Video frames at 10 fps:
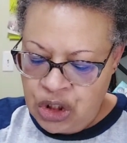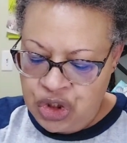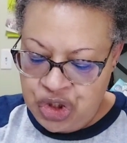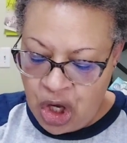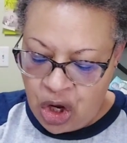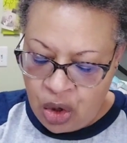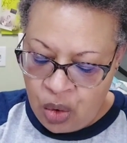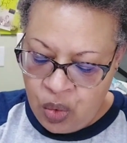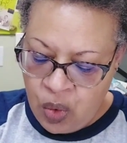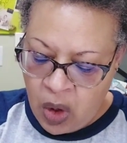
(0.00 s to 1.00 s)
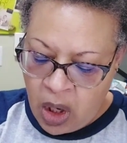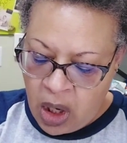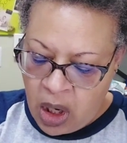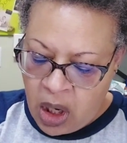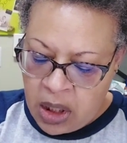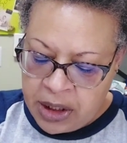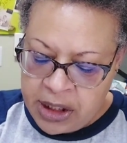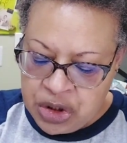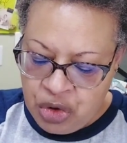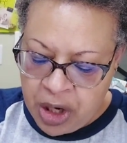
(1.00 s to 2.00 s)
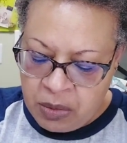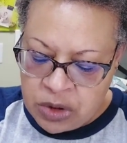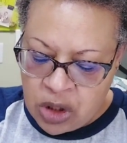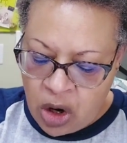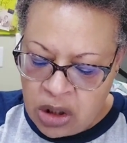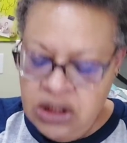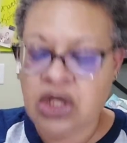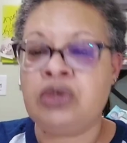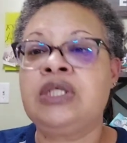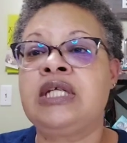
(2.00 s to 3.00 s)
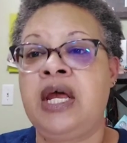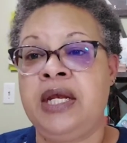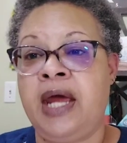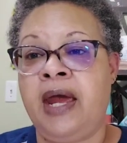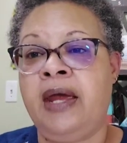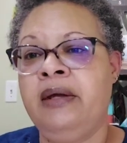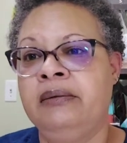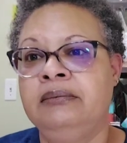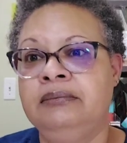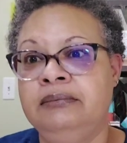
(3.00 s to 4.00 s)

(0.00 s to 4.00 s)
So, yesterday was also Sunday.